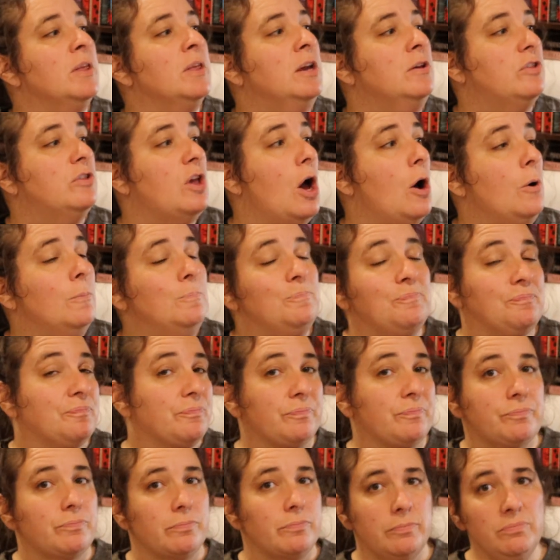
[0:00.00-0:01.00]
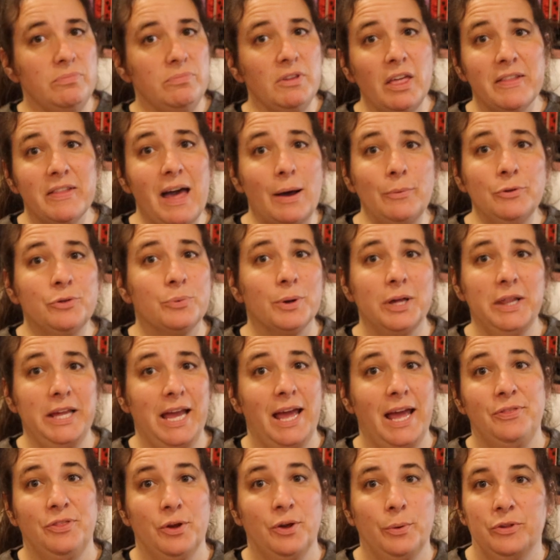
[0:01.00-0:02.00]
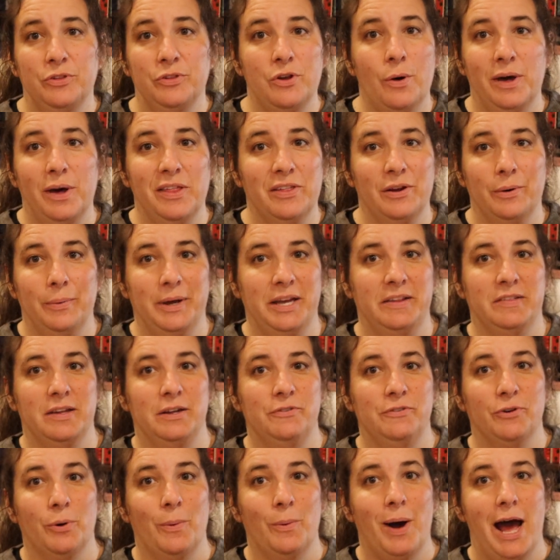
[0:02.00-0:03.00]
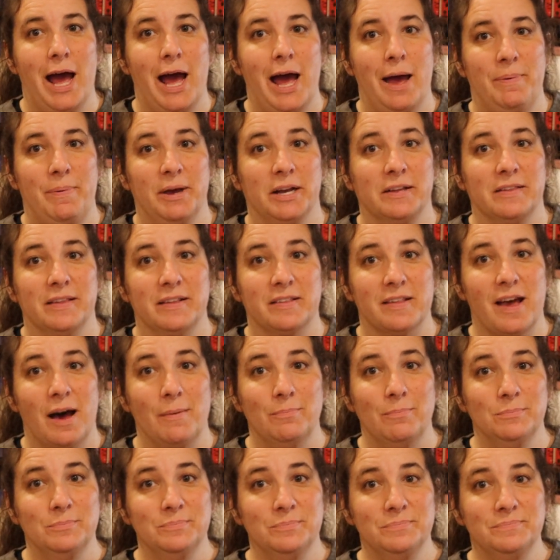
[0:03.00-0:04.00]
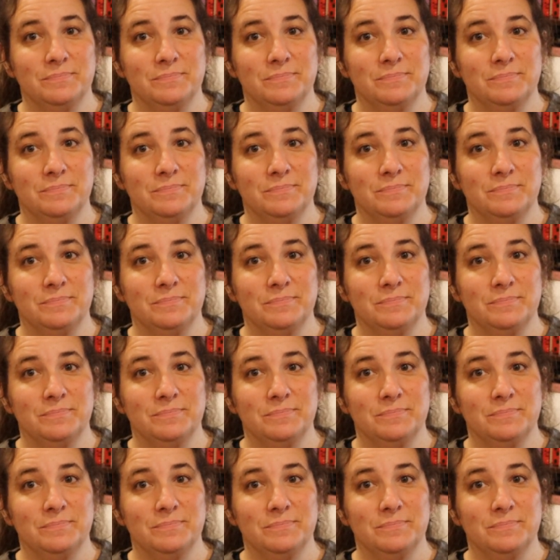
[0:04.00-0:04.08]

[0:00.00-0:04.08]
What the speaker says: So that was really it. There was no other reason for why I picked this up.